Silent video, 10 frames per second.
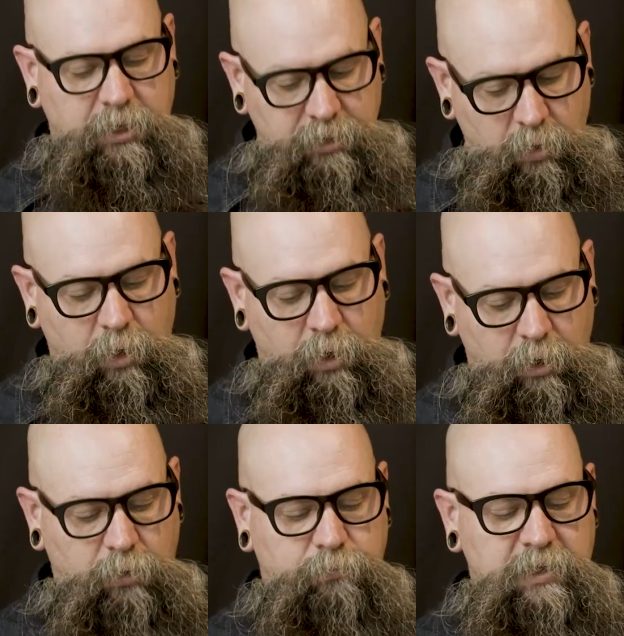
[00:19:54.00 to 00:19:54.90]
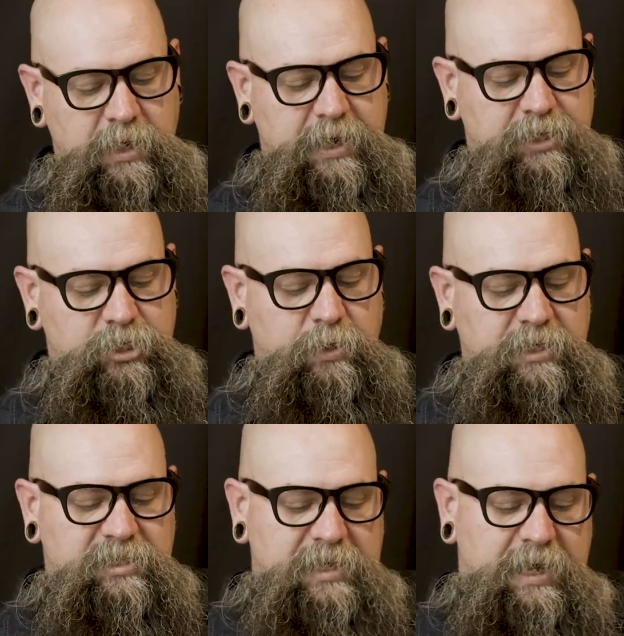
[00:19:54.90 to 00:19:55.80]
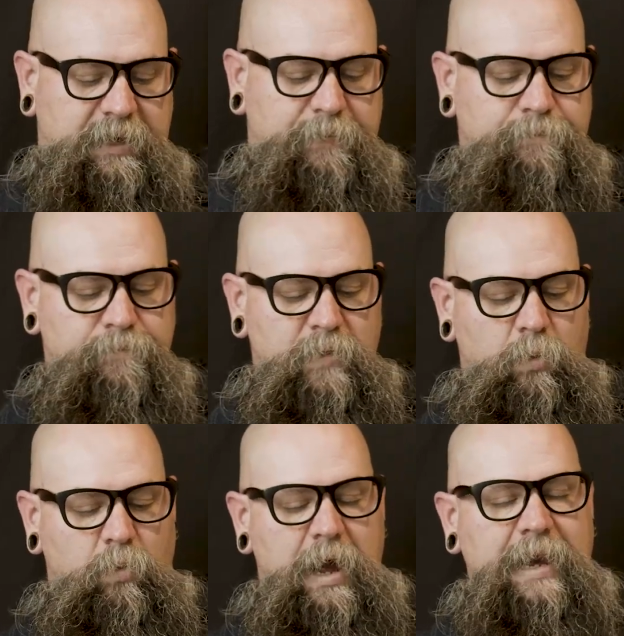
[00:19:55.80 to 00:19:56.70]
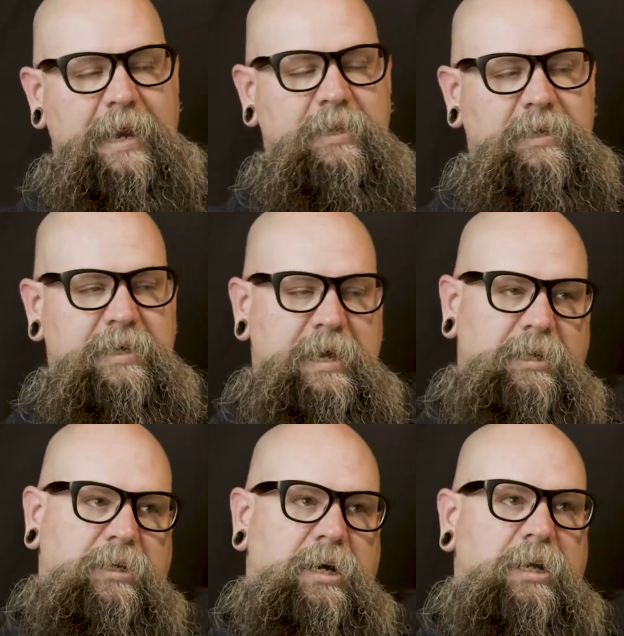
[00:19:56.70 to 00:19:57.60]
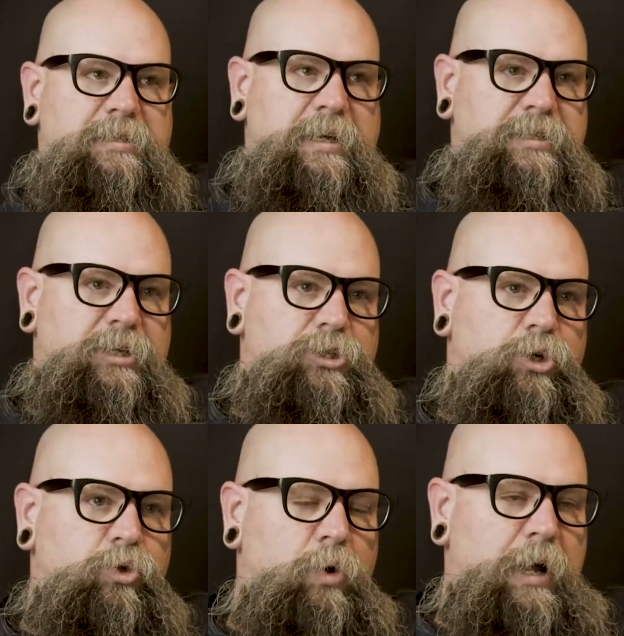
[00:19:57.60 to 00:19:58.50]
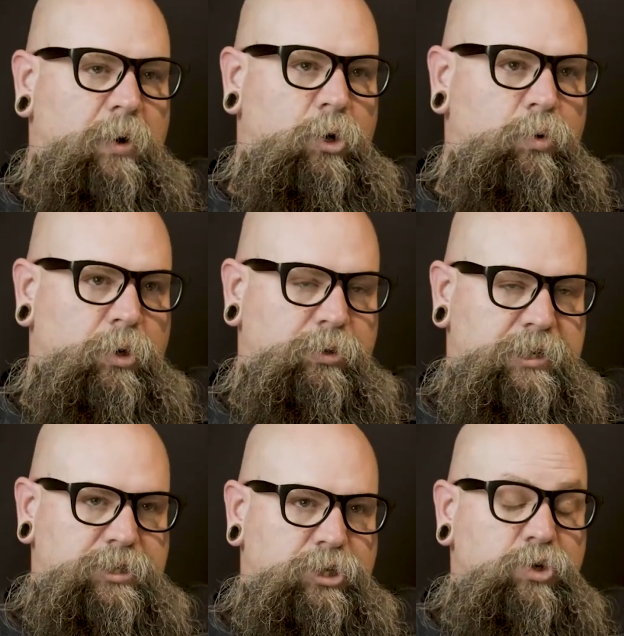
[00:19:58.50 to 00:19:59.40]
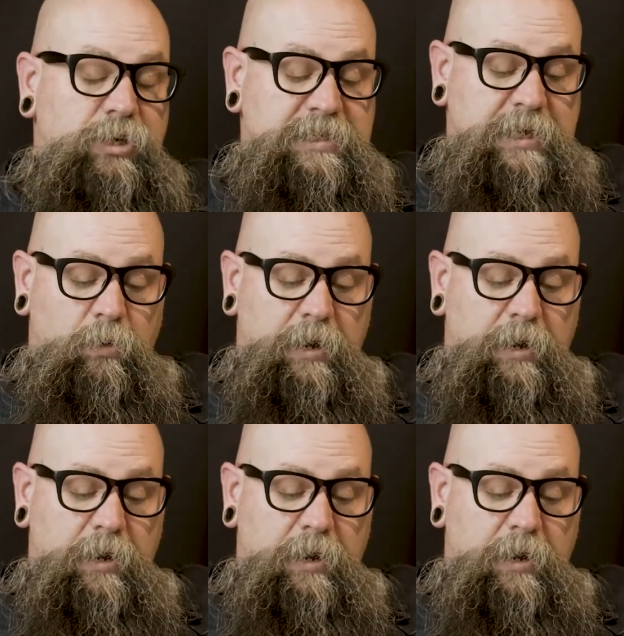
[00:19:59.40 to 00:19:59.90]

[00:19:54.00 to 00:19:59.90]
your home. And so he's saying, right out of the gate, the context is who wrote this. So you can tell